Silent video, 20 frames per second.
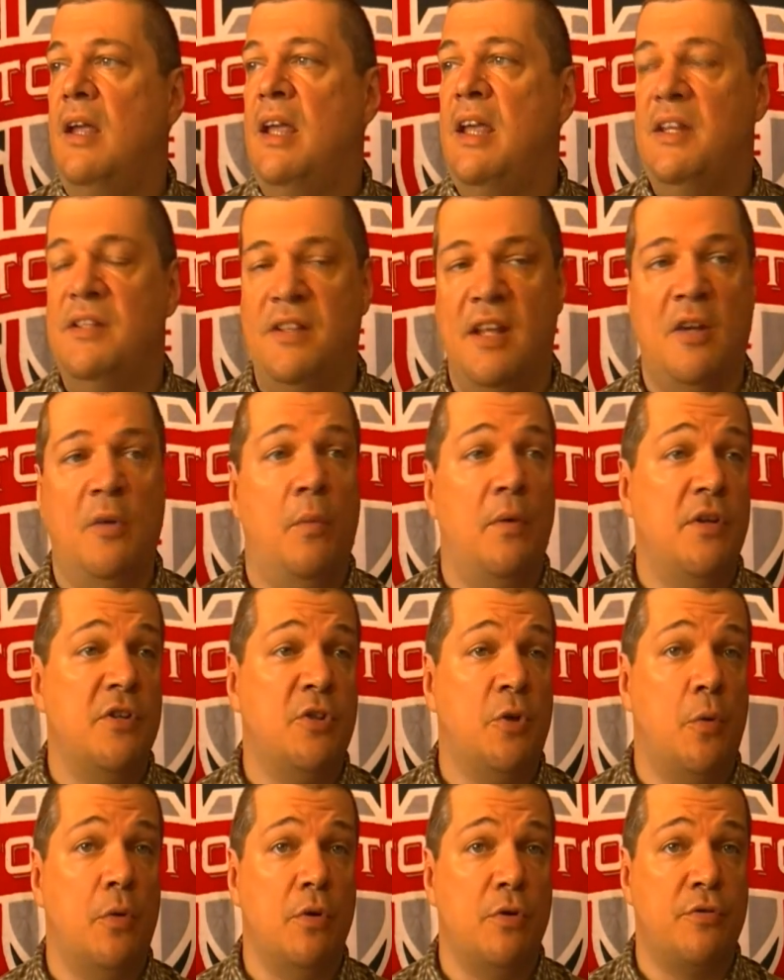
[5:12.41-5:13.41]
He did it when he
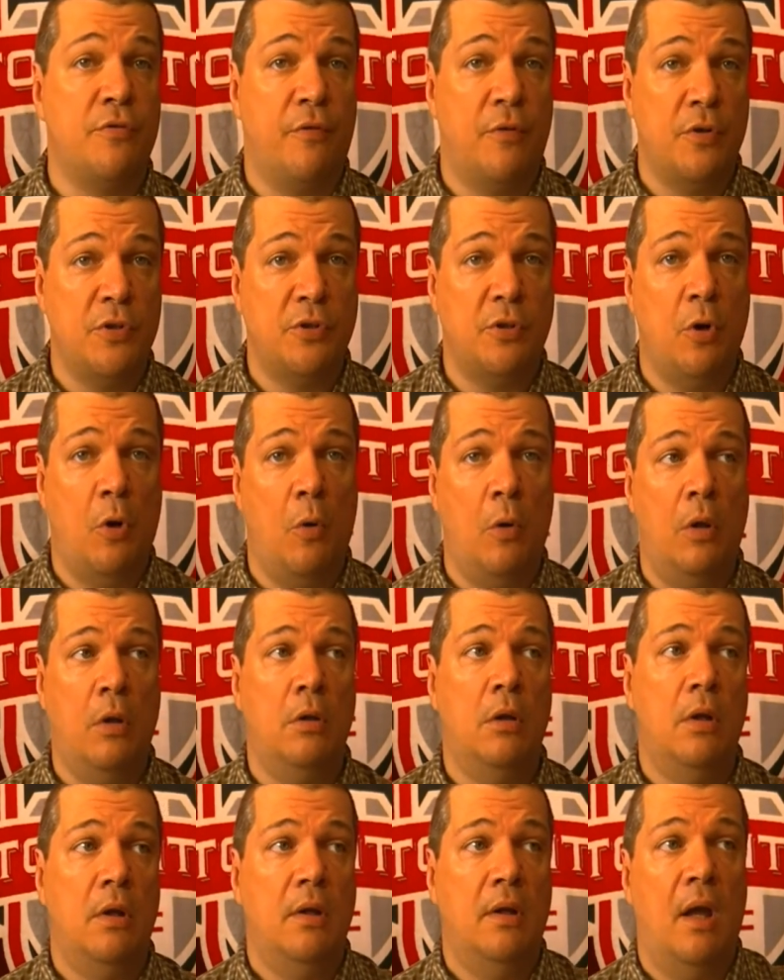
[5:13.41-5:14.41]
scored his first
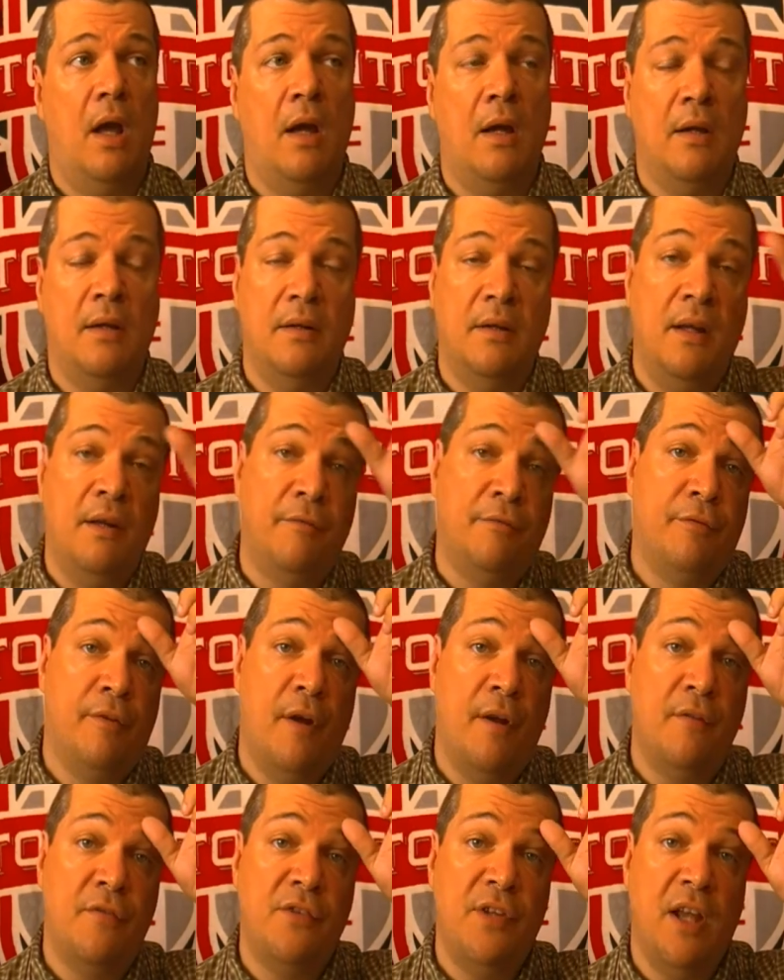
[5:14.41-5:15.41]
goal in
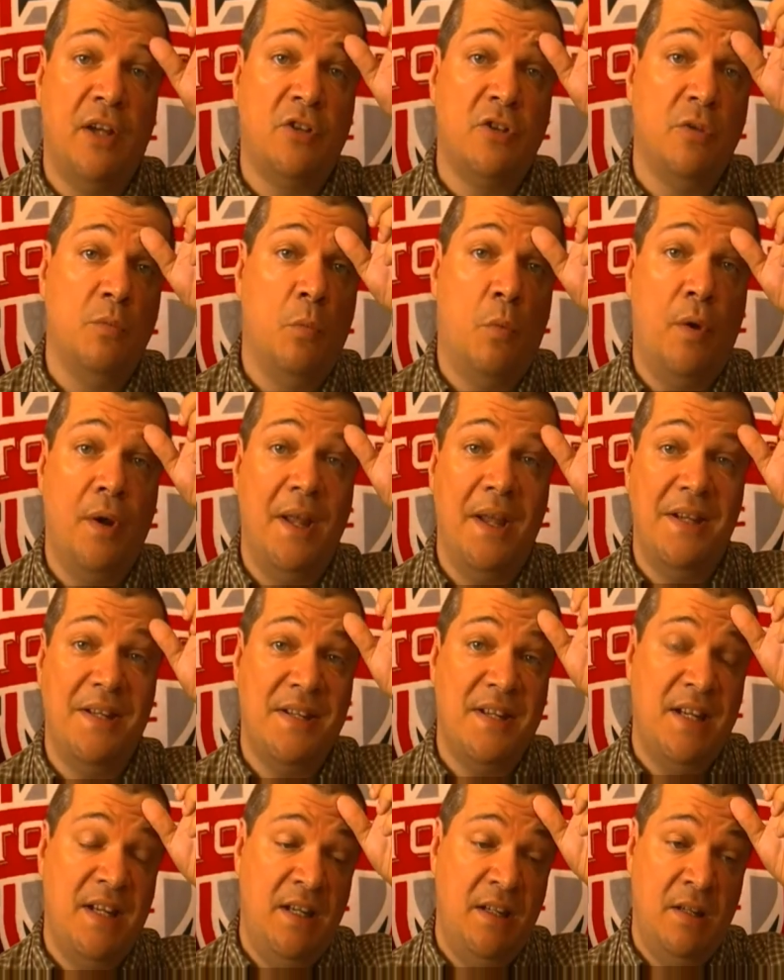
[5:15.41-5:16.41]
front of section
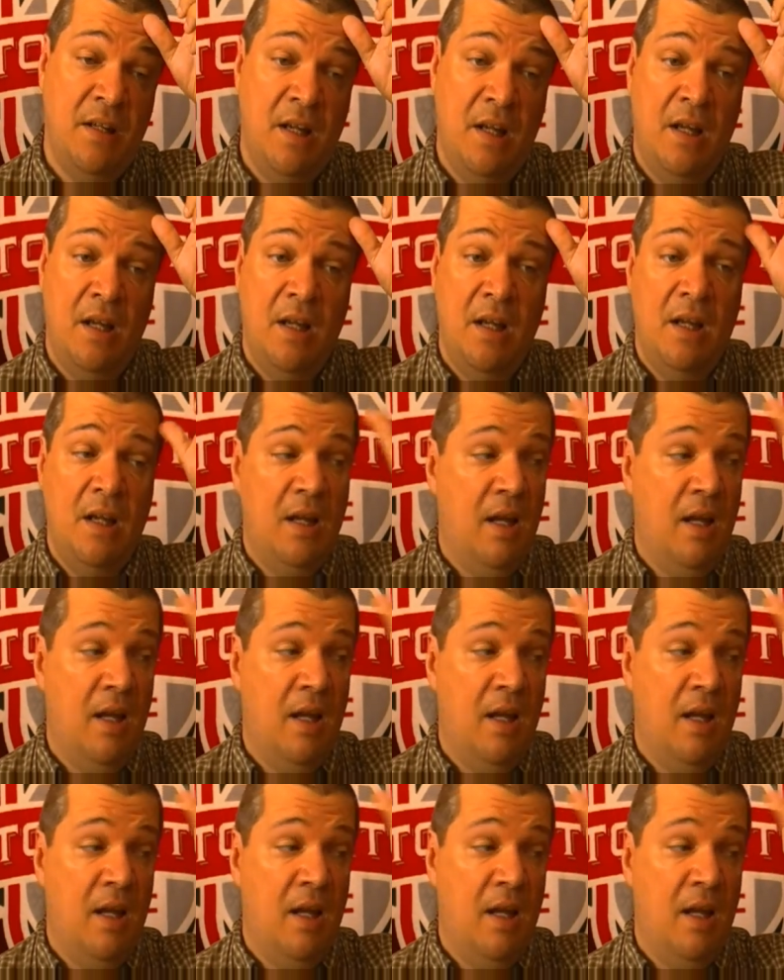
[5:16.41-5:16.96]
118,